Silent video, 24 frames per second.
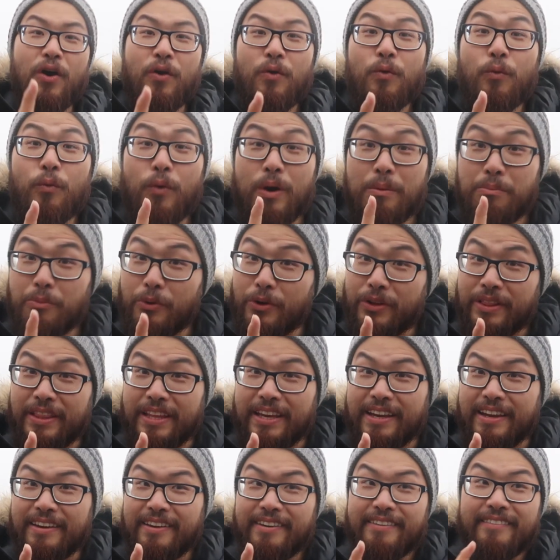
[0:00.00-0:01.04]
Oh, one more
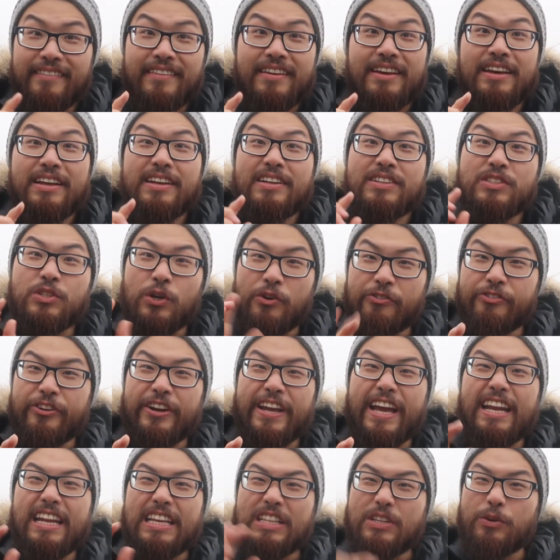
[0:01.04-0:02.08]
thing. Don't
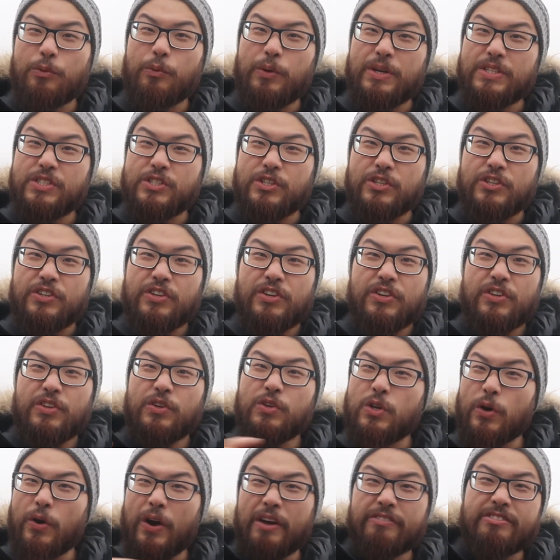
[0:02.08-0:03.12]
forget, in the winter,
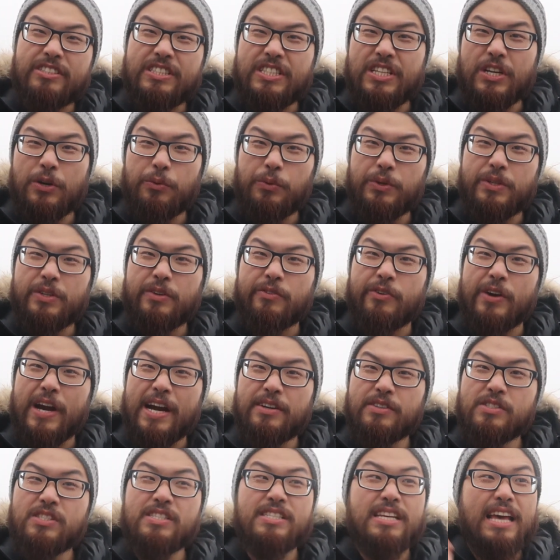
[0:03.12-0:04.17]
you don't have to deal with
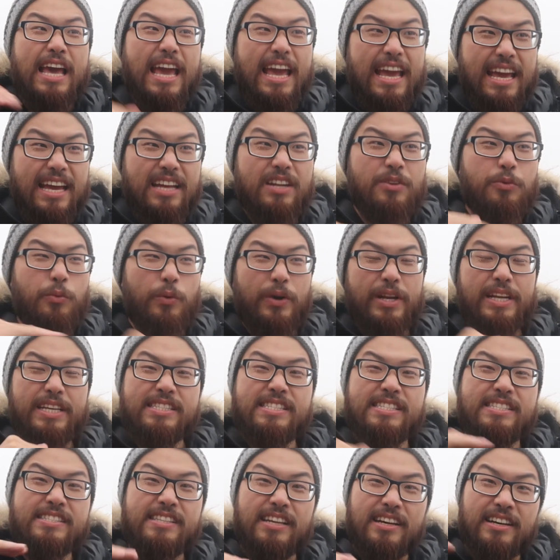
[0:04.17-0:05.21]
crowds, and when
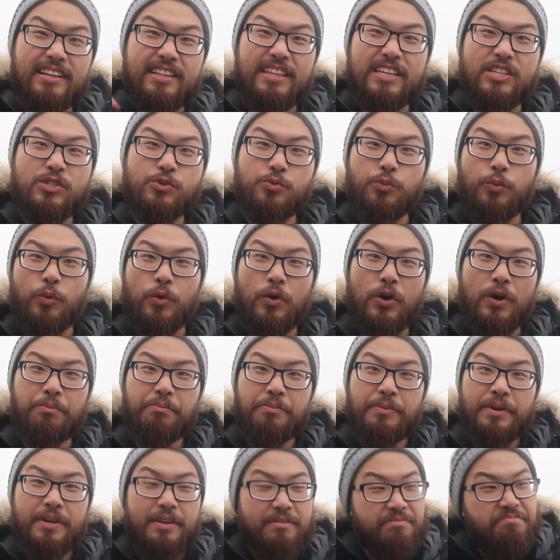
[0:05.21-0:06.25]
it's this
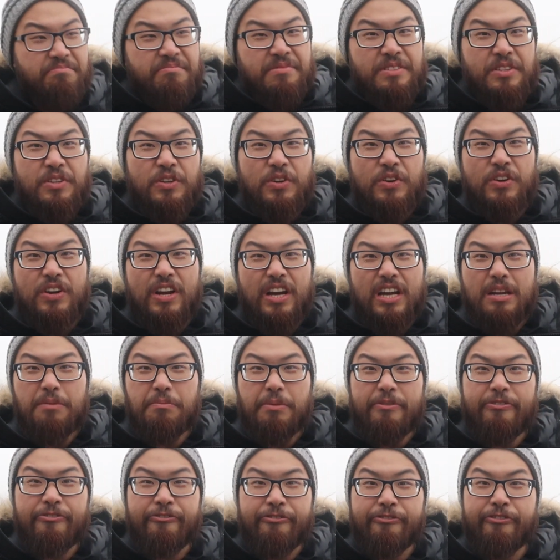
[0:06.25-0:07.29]
warm, you're not going
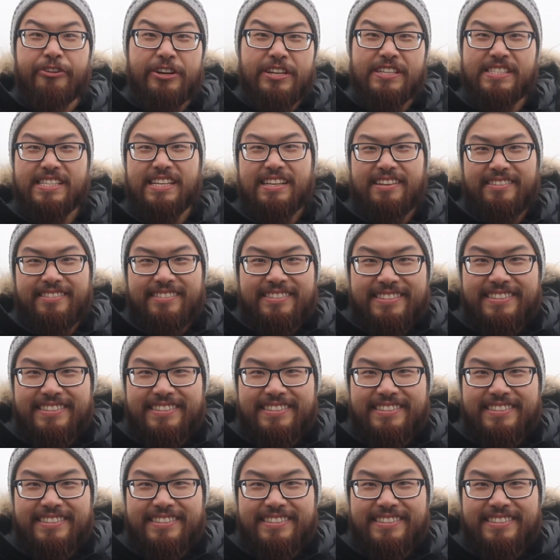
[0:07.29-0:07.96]
to be freezing.